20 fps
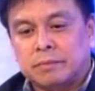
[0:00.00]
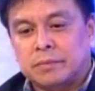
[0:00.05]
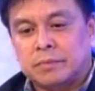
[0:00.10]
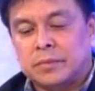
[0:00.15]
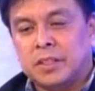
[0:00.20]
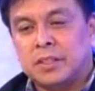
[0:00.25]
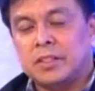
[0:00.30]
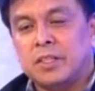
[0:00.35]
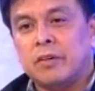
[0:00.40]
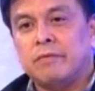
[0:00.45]

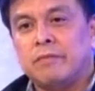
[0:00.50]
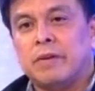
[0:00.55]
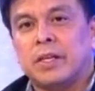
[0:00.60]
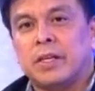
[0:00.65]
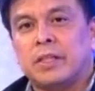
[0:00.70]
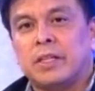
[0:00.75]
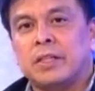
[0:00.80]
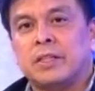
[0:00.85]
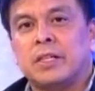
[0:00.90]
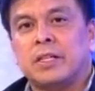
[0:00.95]
this
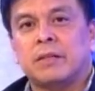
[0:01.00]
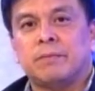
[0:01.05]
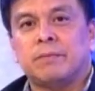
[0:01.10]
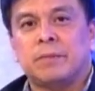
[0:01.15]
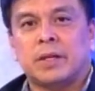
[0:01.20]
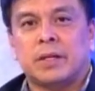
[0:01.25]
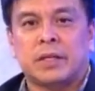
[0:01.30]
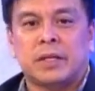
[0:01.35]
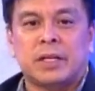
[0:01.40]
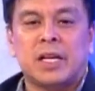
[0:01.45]
event did not
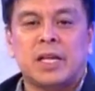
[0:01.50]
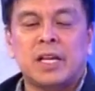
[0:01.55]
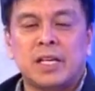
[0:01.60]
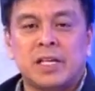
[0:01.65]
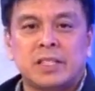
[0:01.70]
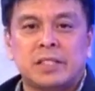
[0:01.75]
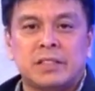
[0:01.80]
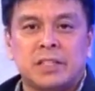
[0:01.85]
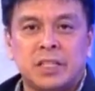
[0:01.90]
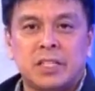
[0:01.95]

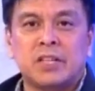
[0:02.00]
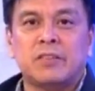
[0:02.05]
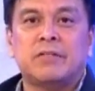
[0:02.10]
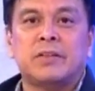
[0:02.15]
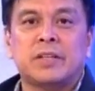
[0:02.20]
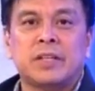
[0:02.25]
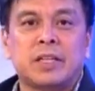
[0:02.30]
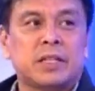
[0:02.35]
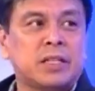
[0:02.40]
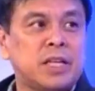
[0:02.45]
really
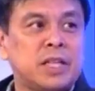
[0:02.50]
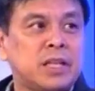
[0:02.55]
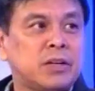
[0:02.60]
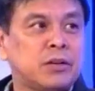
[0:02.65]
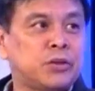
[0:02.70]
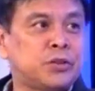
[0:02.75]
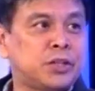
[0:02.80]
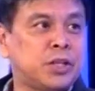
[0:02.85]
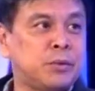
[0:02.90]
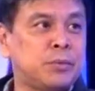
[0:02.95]
significantly
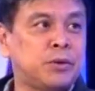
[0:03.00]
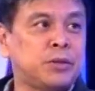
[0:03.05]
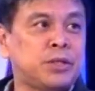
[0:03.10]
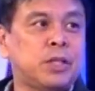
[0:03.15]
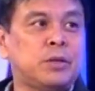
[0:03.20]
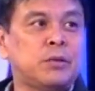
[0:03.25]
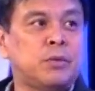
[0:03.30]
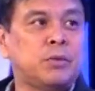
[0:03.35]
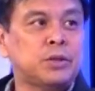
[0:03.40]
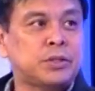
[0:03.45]

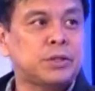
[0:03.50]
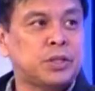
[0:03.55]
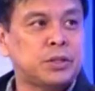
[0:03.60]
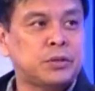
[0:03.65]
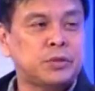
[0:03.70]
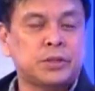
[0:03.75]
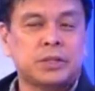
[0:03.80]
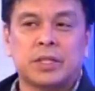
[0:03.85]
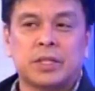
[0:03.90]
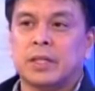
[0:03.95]
contributed
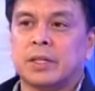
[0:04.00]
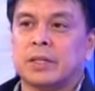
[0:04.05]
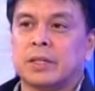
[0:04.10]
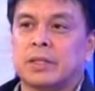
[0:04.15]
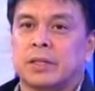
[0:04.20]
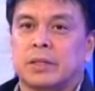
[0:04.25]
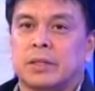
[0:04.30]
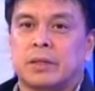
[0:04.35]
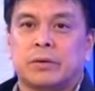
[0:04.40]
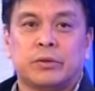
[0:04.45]
water to
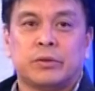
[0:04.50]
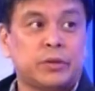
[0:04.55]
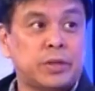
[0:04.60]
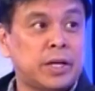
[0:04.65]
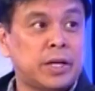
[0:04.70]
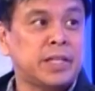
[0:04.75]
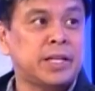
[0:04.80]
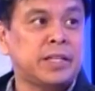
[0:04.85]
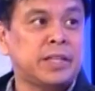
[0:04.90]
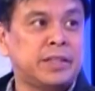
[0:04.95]
the
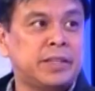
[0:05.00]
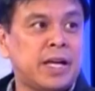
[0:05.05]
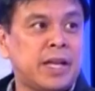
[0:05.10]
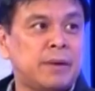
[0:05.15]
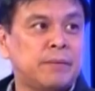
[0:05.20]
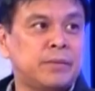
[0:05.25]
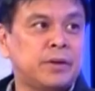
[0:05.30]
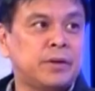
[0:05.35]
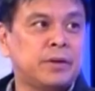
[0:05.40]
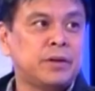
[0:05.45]
Angat
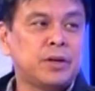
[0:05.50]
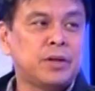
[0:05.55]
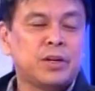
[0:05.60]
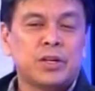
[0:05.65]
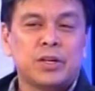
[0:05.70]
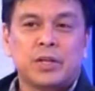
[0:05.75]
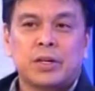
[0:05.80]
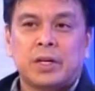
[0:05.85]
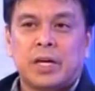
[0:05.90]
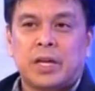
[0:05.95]
Dam,
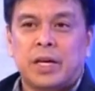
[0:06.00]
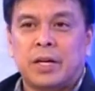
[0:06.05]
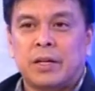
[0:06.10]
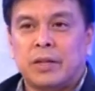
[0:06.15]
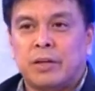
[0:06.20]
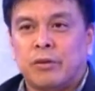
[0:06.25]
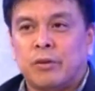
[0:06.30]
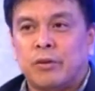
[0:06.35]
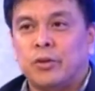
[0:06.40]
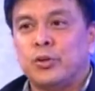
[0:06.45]

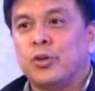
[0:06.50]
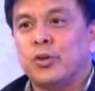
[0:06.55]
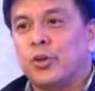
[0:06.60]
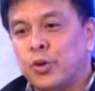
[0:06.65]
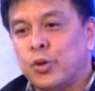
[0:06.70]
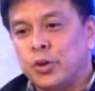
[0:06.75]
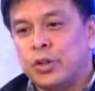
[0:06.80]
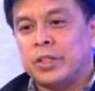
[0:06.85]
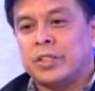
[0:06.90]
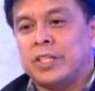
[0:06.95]
and
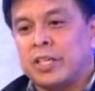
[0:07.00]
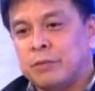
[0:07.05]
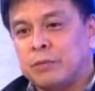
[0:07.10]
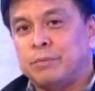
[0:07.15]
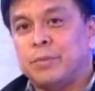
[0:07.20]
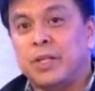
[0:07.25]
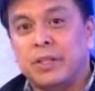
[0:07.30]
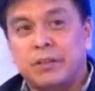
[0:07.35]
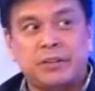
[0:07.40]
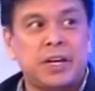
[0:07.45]
although it has
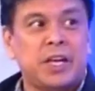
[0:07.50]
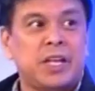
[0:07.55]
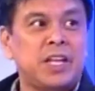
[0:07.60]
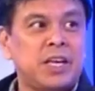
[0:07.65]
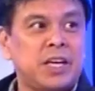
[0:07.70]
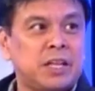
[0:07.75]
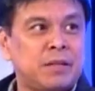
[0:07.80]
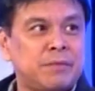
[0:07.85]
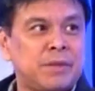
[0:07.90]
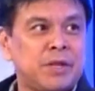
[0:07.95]
been
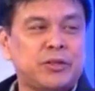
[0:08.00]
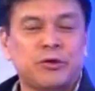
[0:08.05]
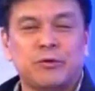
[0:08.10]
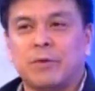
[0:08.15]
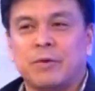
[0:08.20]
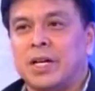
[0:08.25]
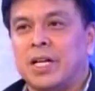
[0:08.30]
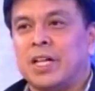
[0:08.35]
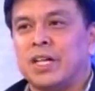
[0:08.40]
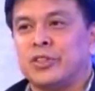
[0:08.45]
raining in Metro
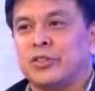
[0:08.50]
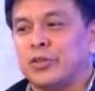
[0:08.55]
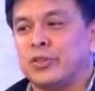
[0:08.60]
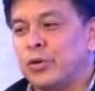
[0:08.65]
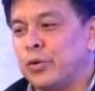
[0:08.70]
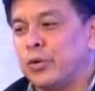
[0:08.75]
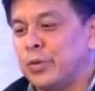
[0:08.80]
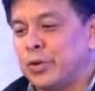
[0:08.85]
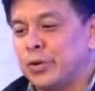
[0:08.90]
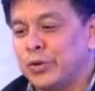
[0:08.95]
Manila,
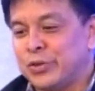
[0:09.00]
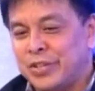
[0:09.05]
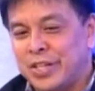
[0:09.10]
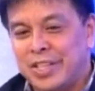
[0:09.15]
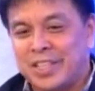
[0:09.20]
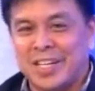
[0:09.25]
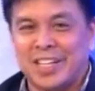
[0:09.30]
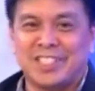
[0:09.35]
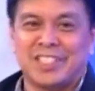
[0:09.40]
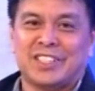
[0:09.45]
so we could
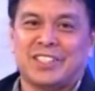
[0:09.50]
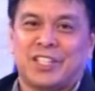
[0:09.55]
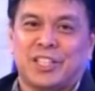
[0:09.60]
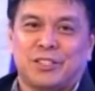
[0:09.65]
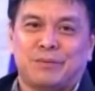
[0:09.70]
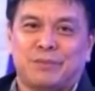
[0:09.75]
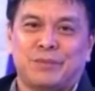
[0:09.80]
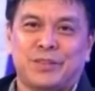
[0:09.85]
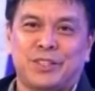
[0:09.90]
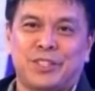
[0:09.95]
say that
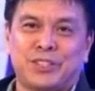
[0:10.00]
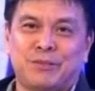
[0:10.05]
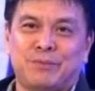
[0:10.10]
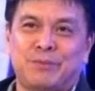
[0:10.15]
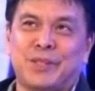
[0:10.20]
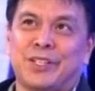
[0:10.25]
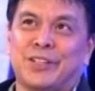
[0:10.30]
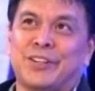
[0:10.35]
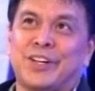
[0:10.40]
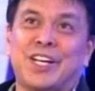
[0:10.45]
it's
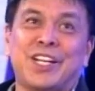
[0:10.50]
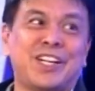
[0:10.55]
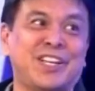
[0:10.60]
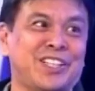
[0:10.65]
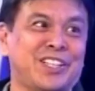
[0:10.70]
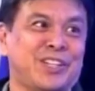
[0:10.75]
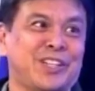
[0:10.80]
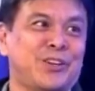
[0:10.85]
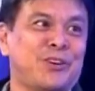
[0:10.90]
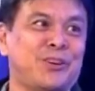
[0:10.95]
been raining
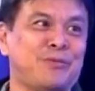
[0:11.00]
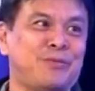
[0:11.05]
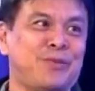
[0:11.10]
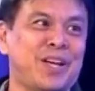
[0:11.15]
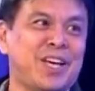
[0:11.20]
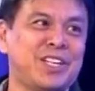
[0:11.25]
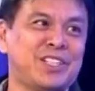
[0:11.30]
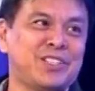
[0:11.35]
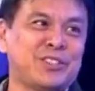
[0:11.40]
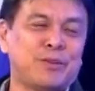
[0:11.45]
at the wrong
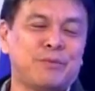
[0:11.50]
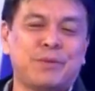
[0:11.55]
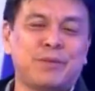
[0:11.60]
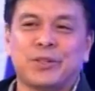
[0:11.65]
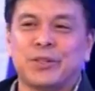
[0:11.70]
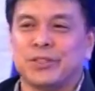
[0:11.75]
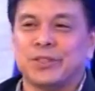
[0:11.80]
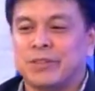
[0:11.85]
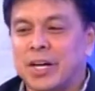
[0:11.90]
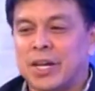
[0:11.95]
place,
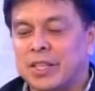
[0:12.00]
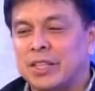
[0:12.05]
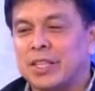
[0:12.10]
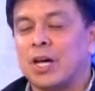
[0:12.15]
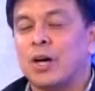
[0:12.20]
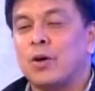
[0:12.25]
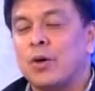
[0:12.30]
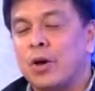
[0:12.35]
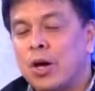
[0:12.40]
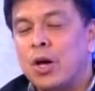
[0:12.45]
because right now